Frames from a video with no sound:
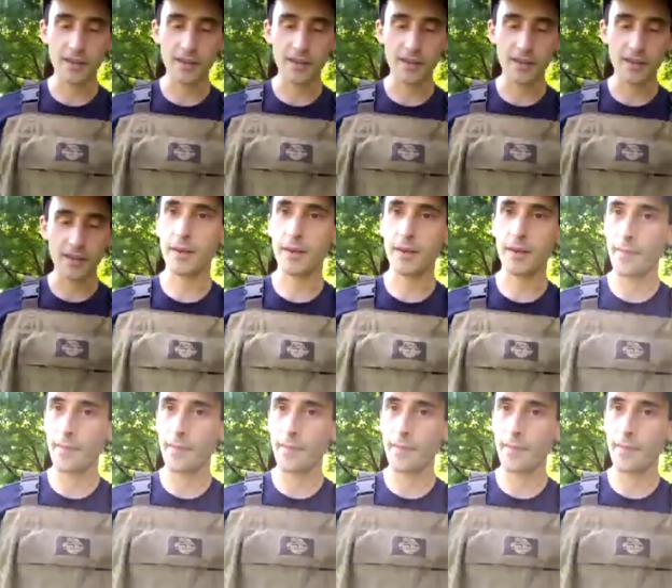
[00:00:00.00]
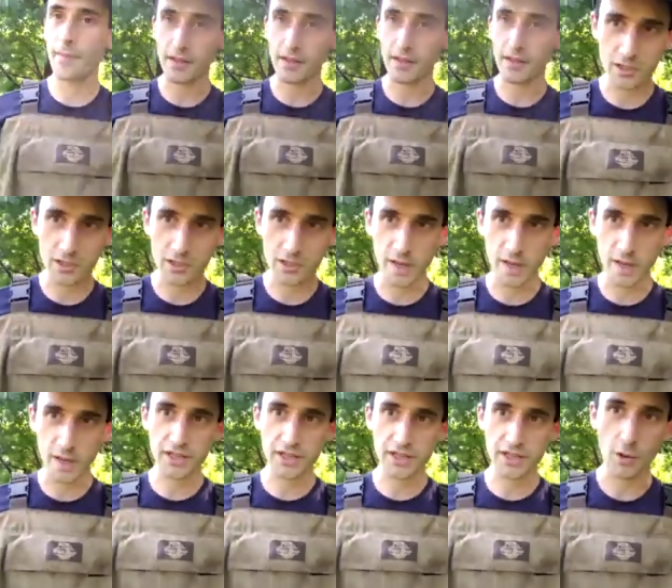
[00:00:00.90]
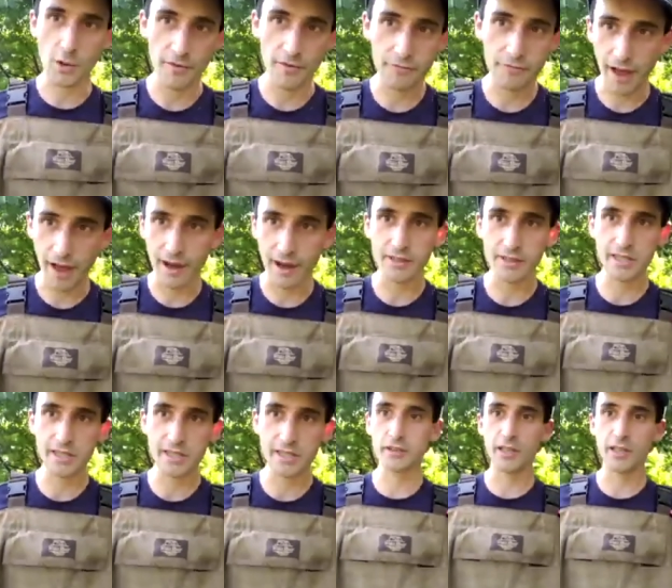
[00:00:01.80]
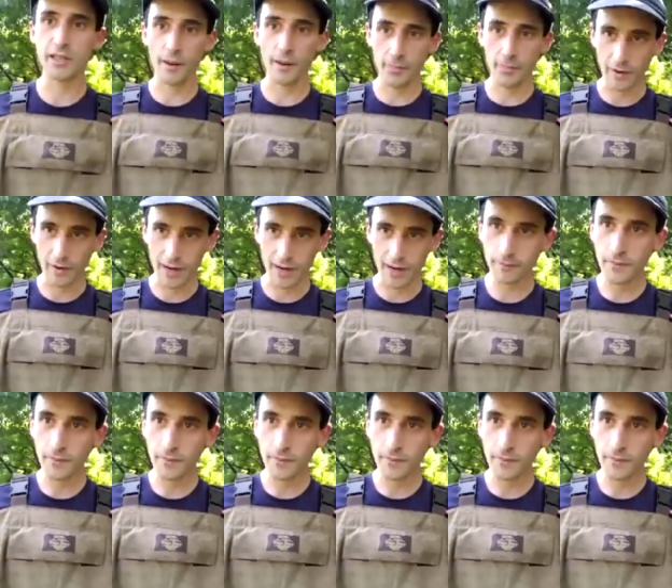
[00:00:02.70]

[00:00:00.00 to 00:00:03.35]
females of all of the species that we found here at the Arboretum.